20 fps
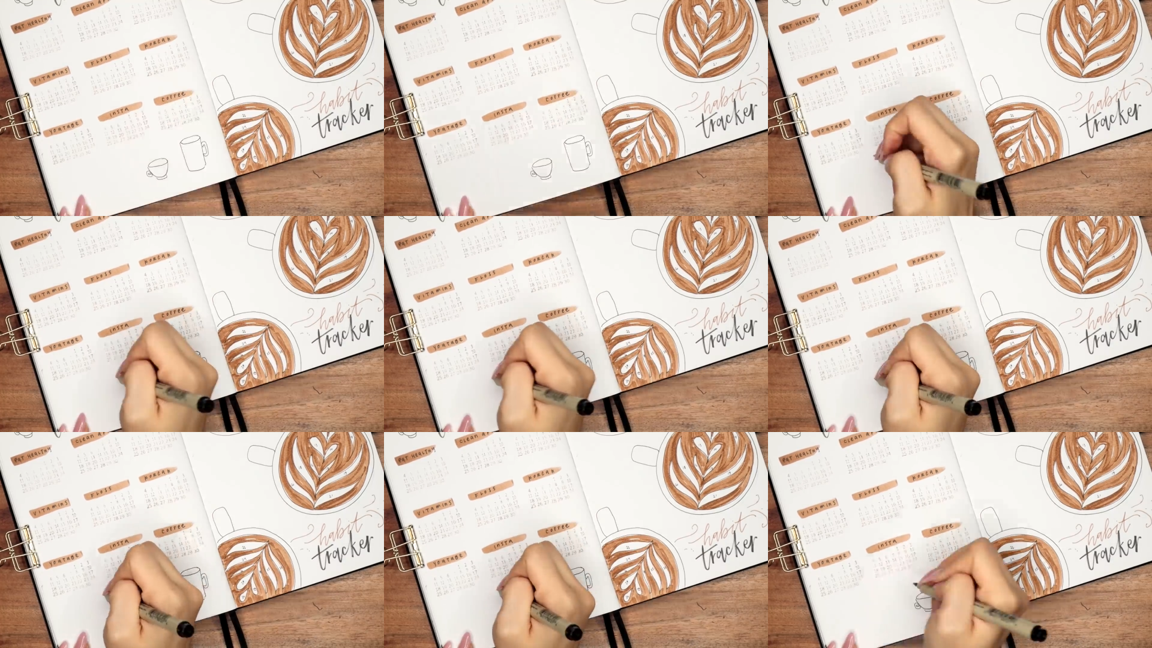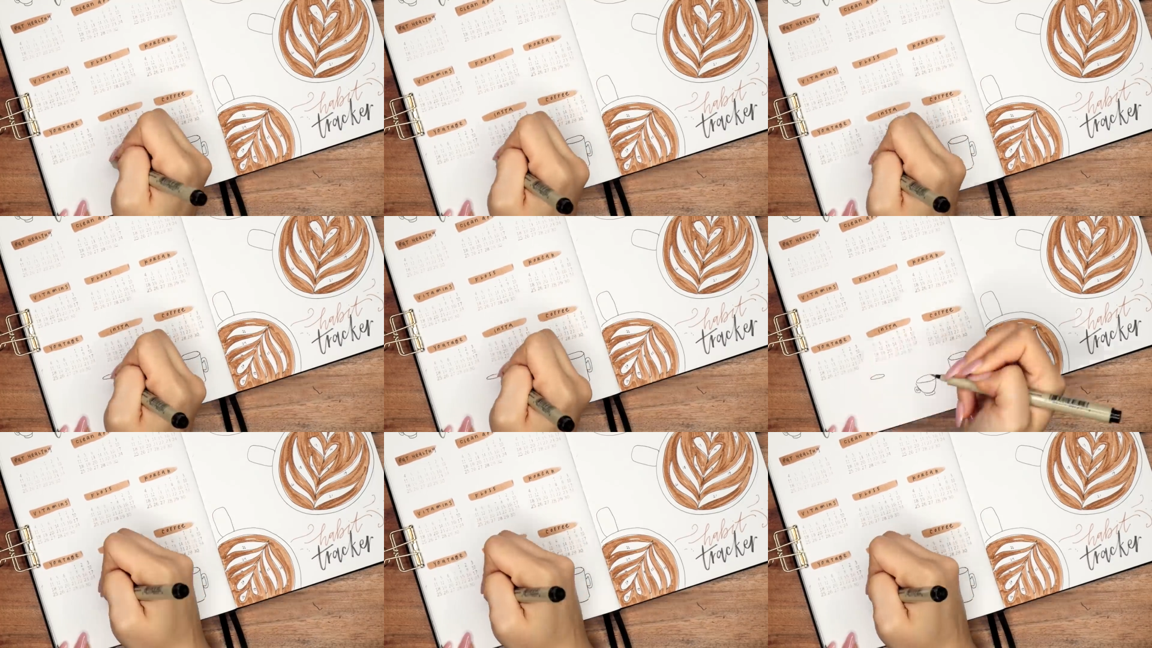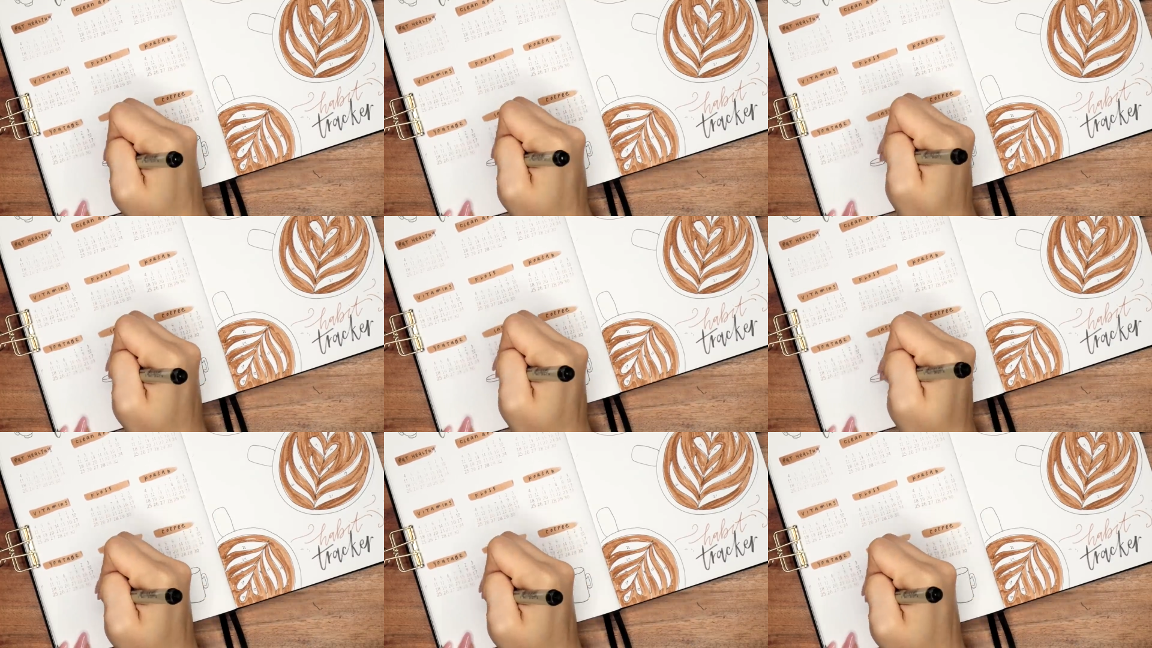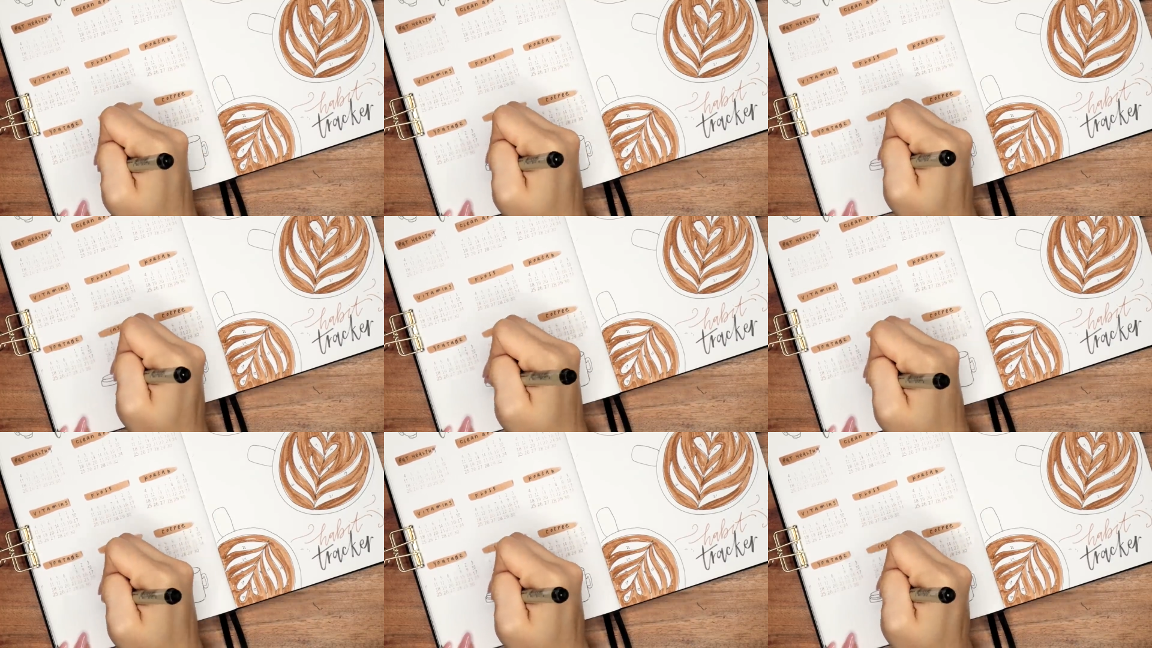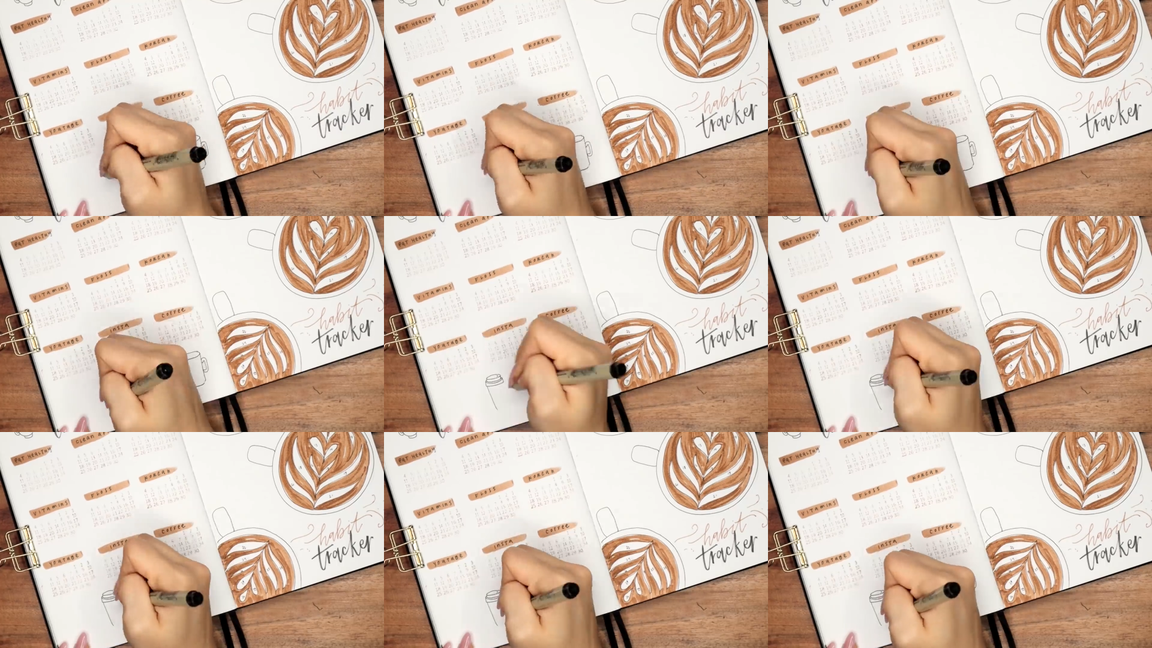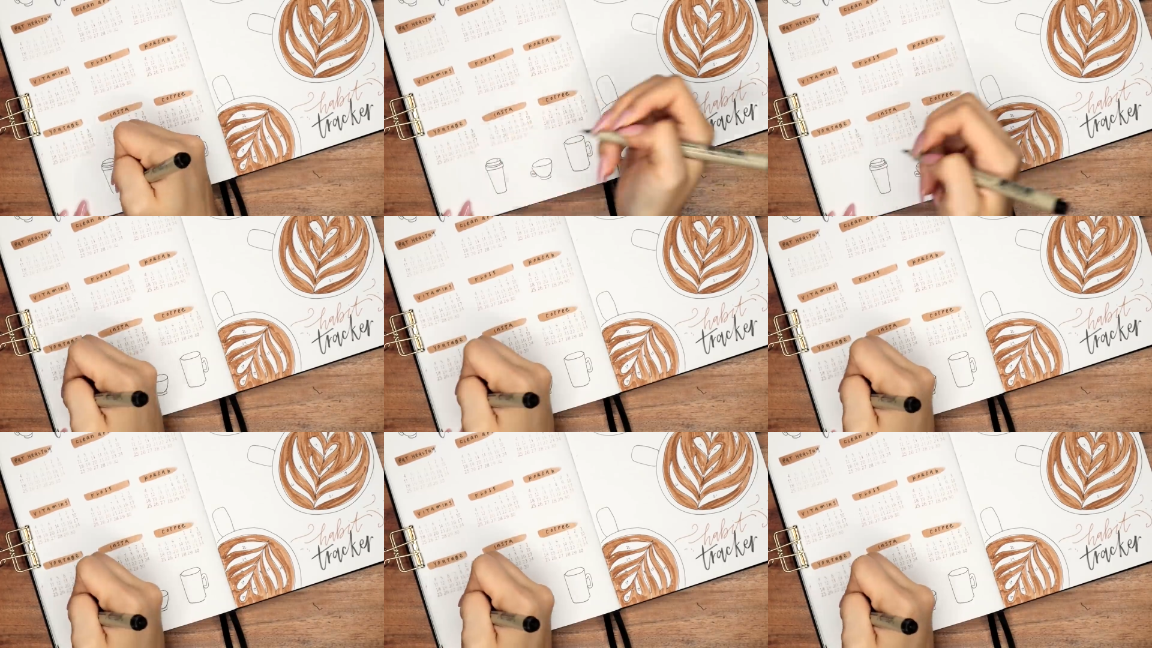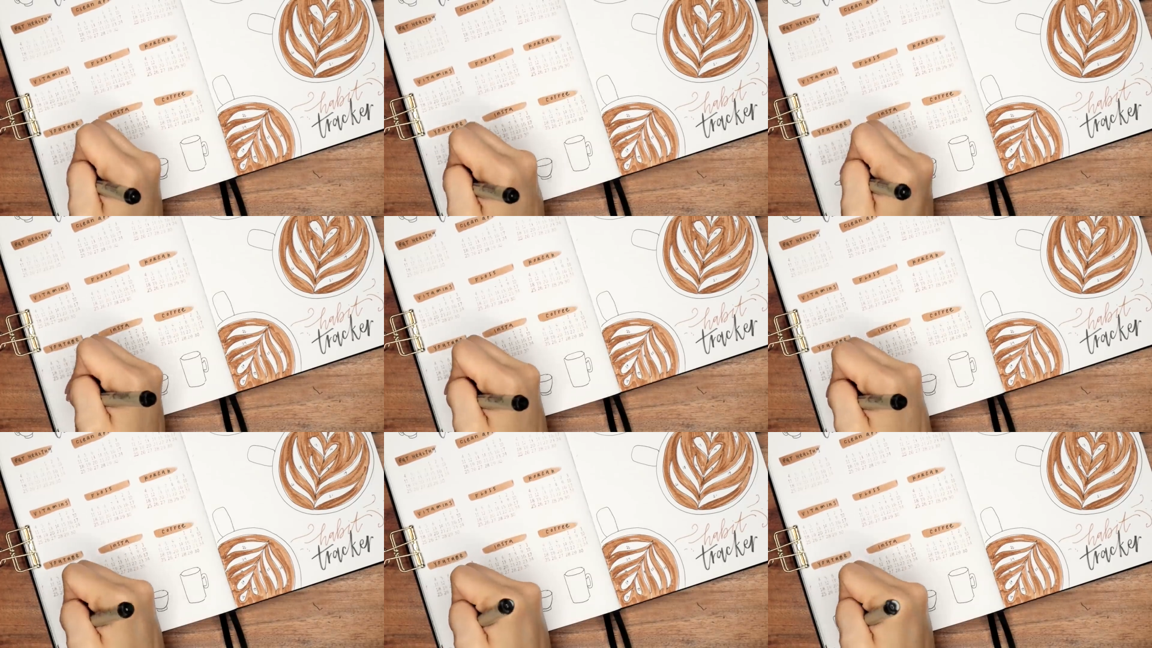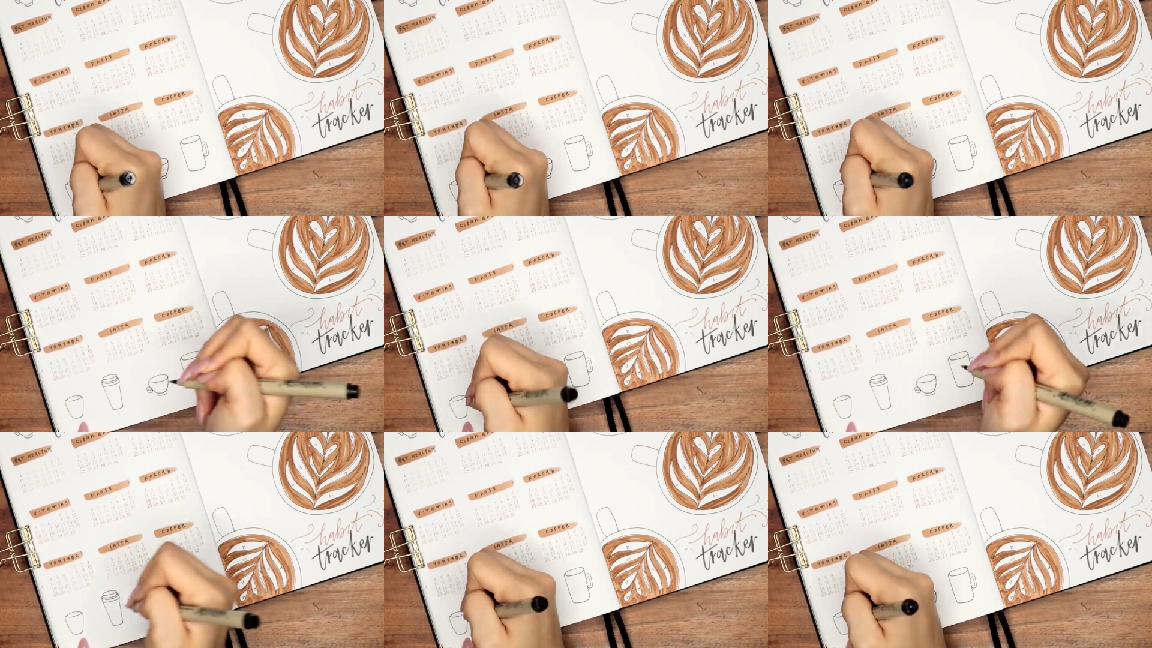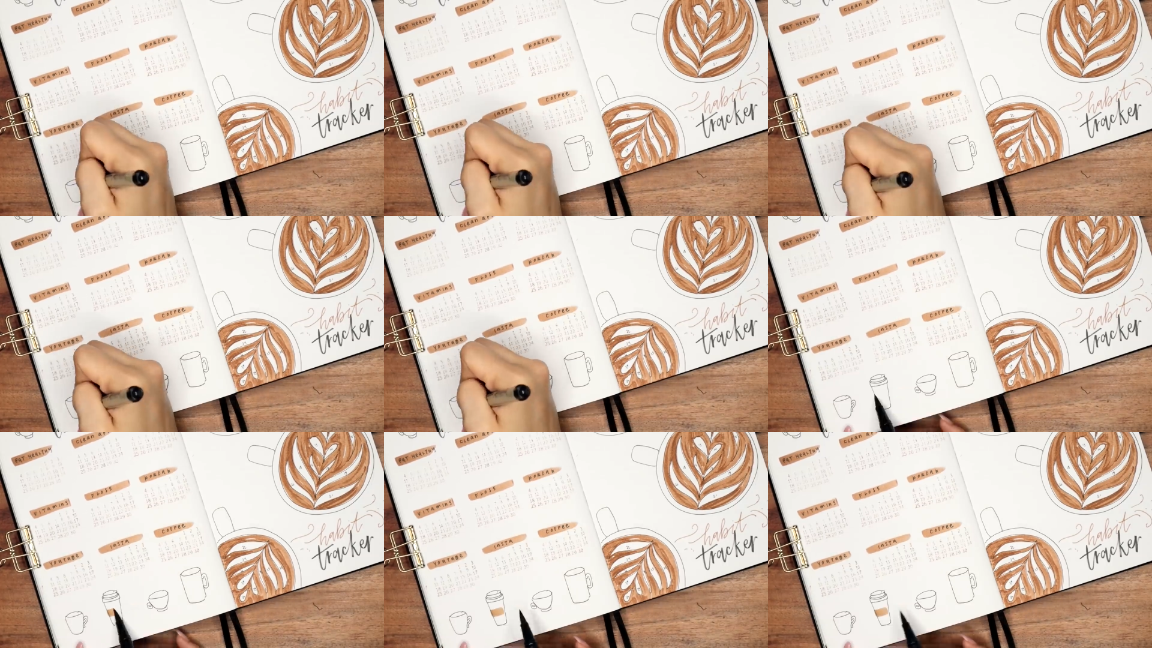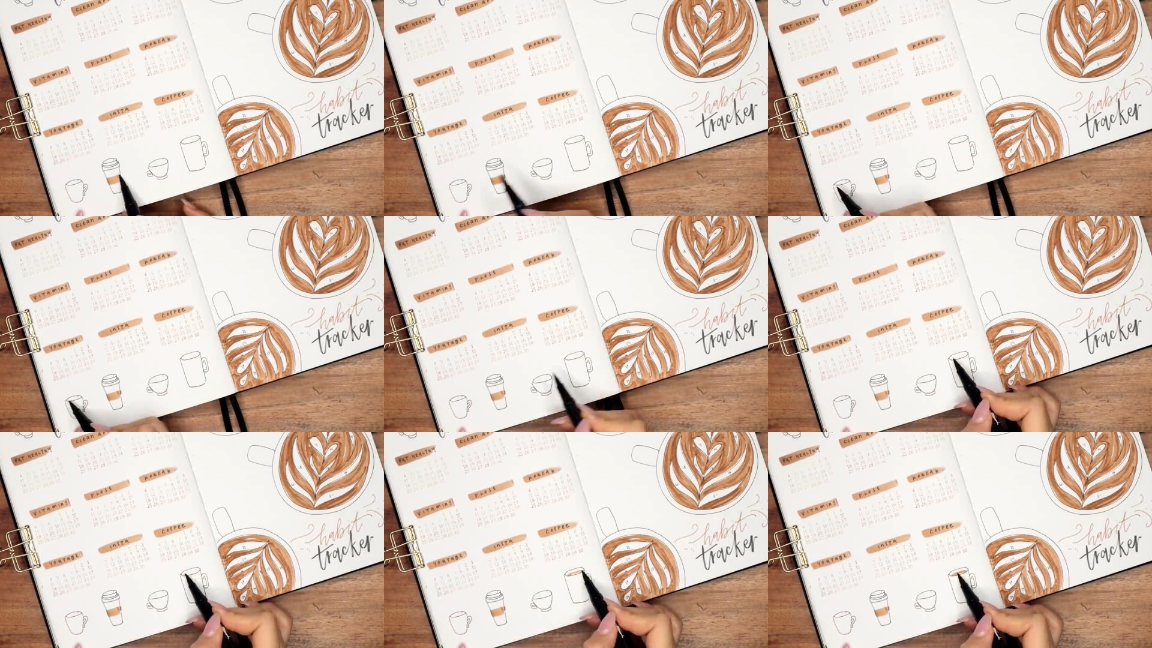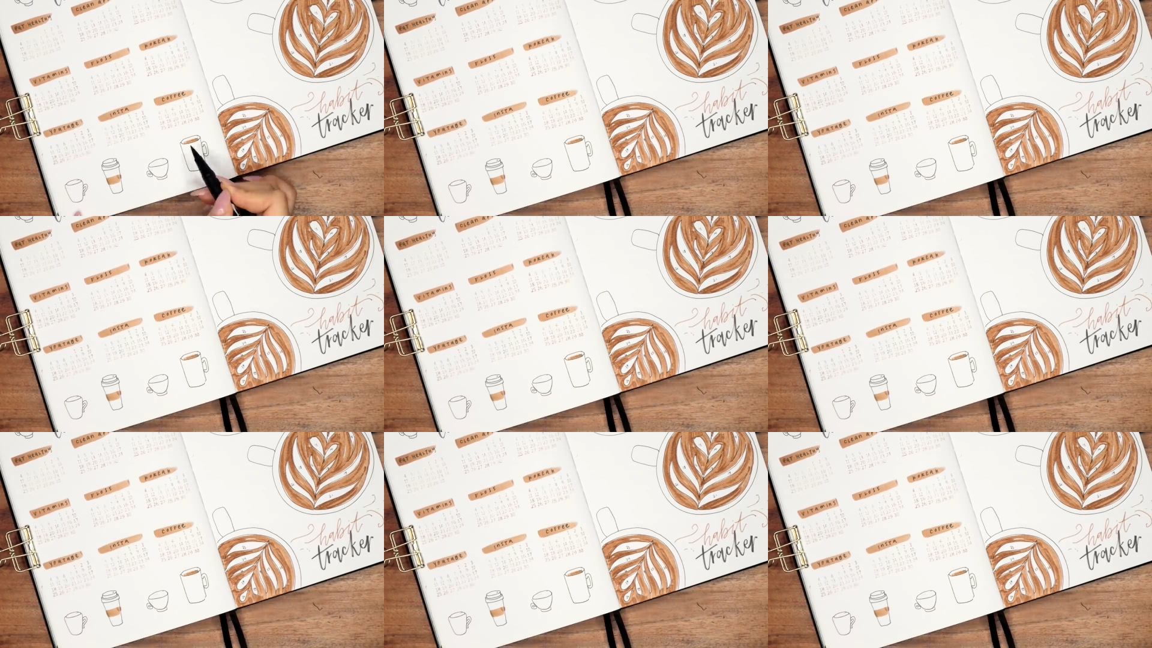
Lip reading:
Nobody's mouth can be seen.